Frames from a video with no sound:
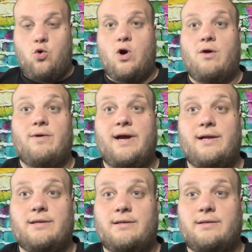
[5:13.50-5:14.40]
All
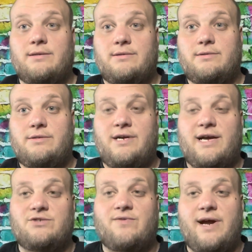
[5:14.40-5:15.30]
right, you
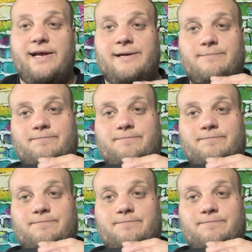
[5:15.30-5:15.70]
guys ready?